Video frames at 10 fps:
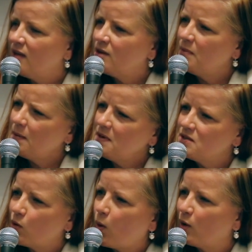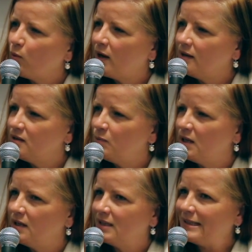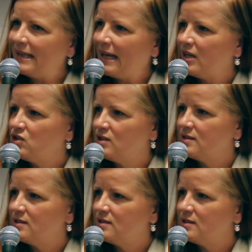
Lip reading: that maybe isn't quite ready to be engaged